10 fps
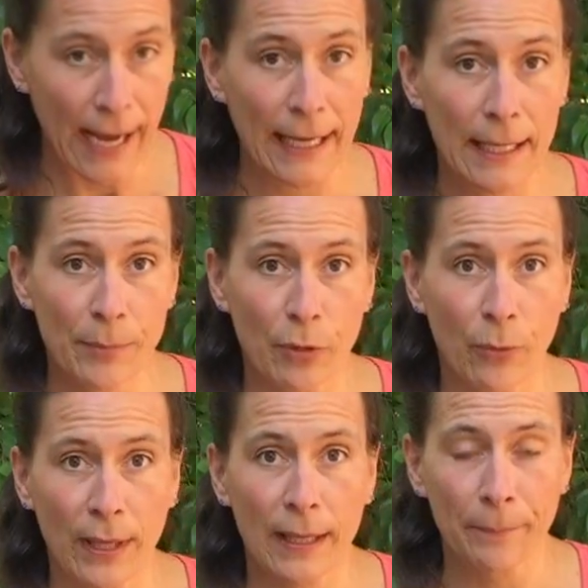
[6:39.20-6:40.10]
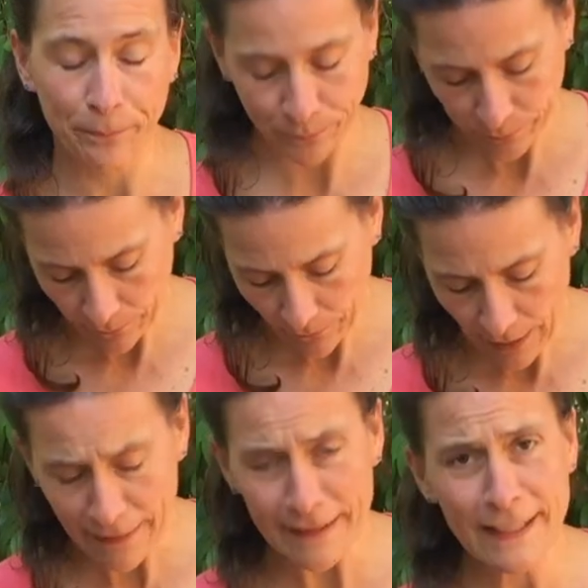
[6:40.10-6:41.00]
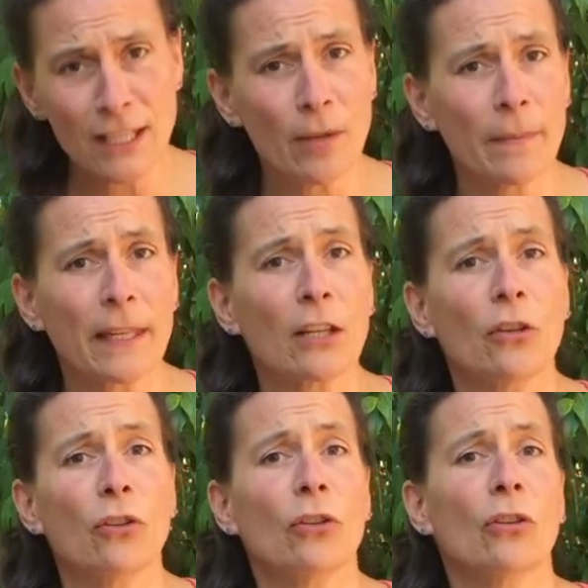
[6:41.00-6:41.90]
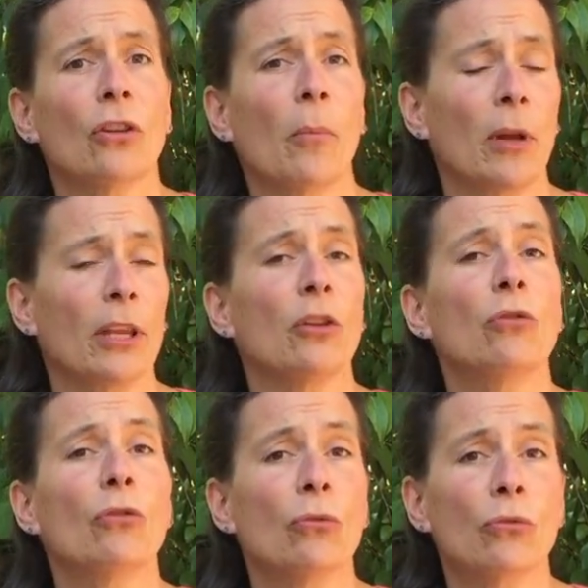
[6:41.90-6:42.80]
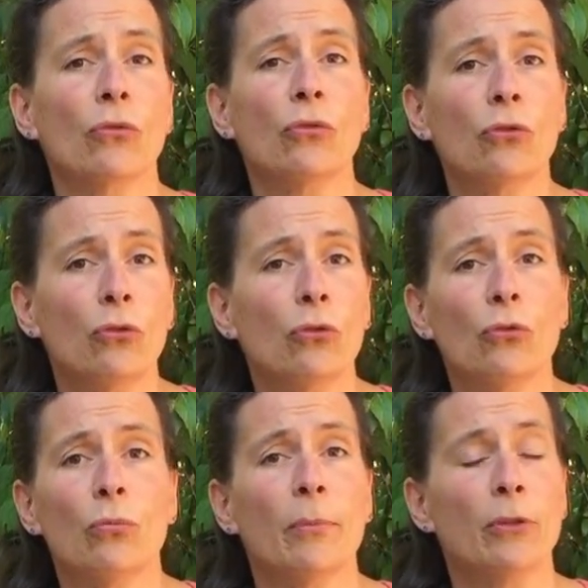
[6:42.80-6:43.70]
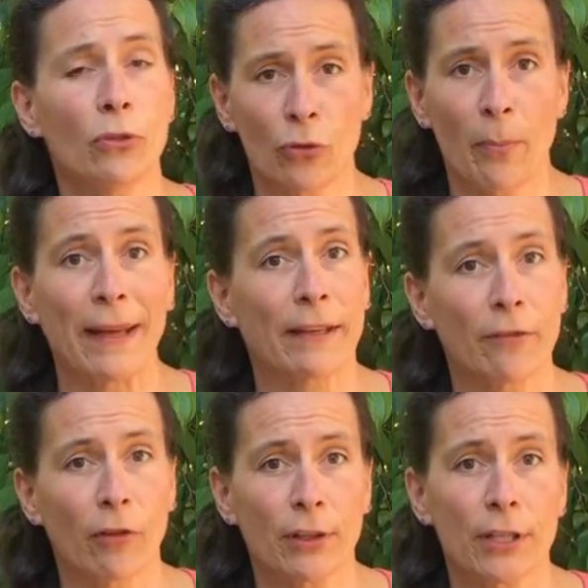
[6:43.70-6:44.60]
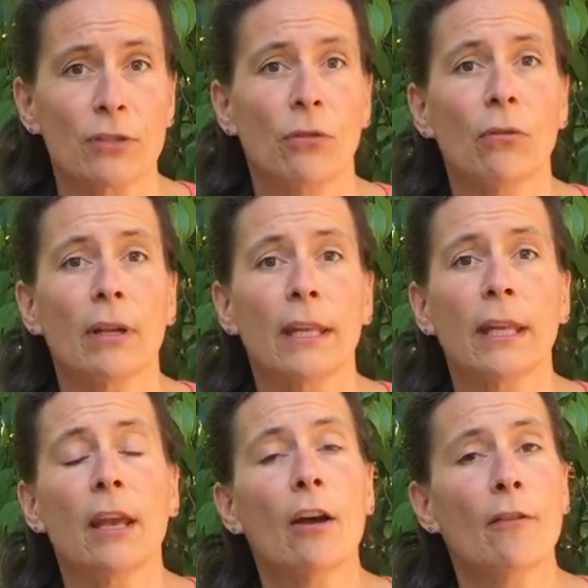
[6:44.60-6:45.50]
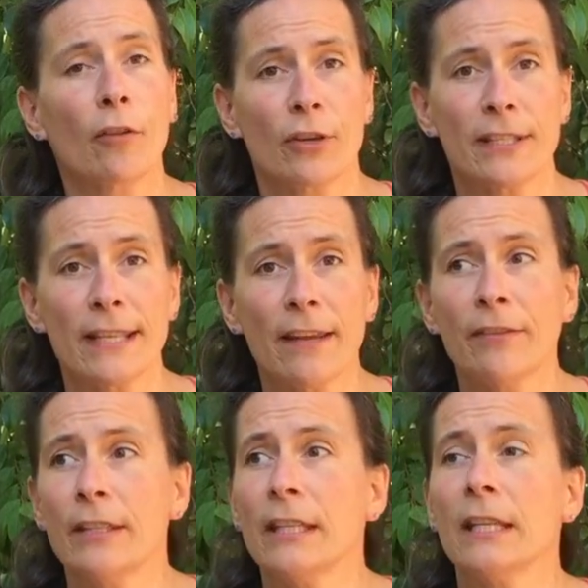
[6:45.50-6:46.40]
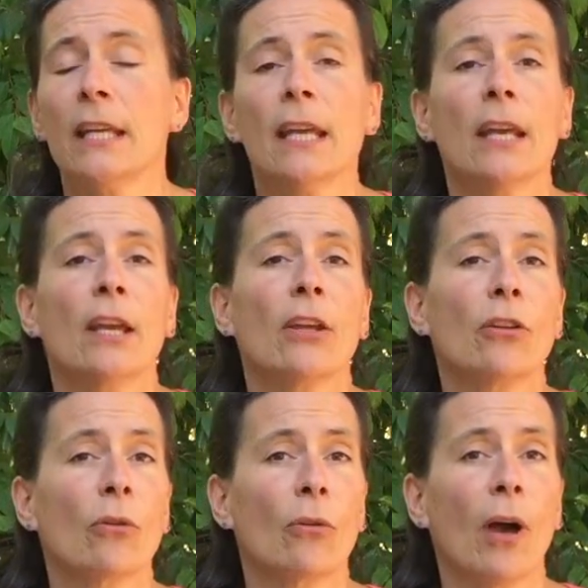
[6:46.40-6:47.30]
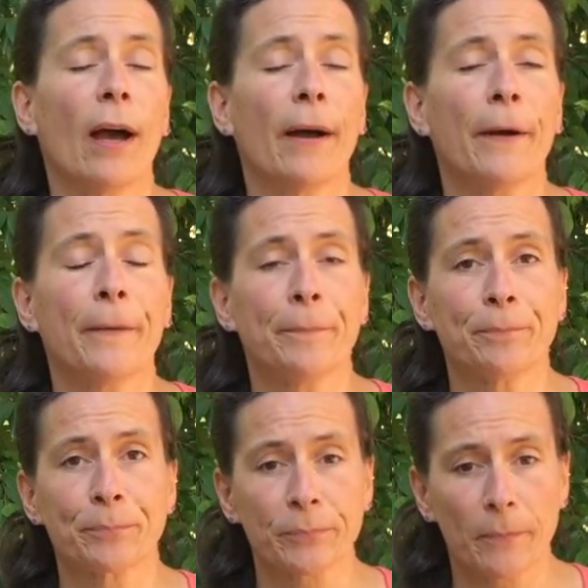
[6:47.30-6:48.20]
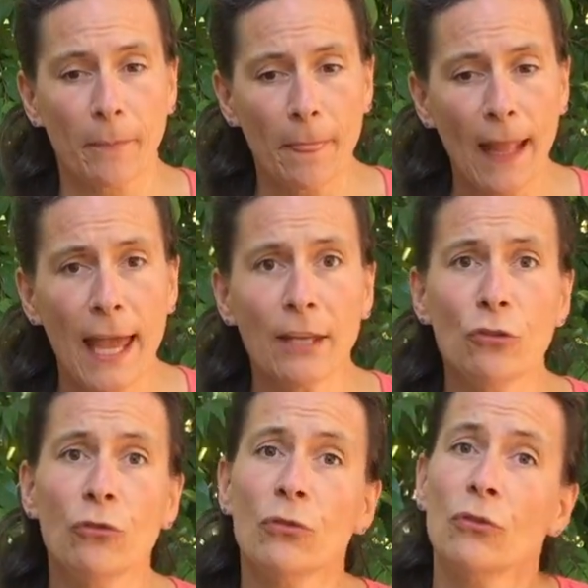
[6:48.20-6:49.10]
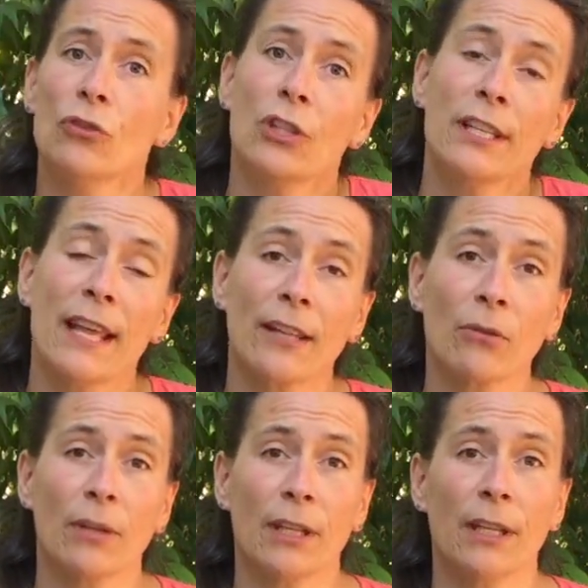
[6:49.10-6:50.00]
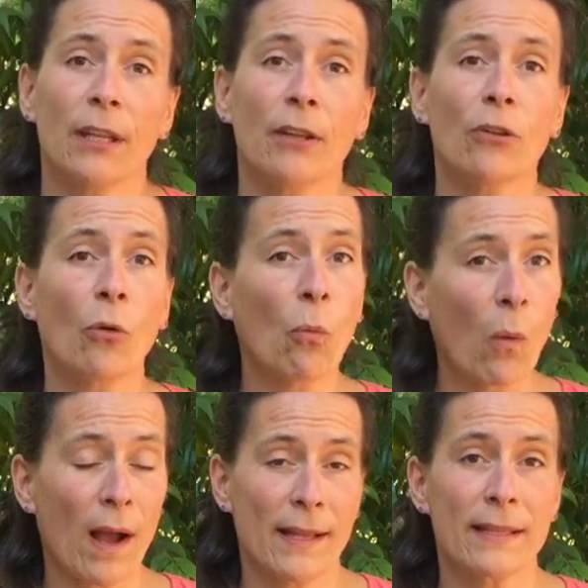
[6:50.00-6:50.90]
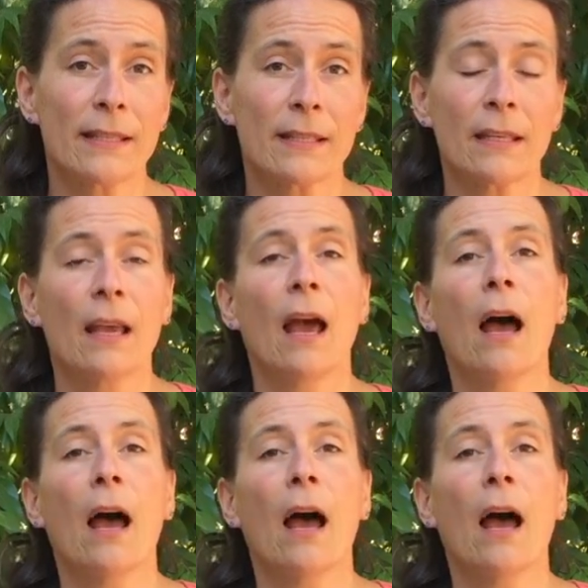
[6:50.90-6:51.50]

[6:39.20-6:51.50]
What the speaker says: I clipped her wing. This is something normally you don't do, by default. It's only for a safety, and you do usually that only, once.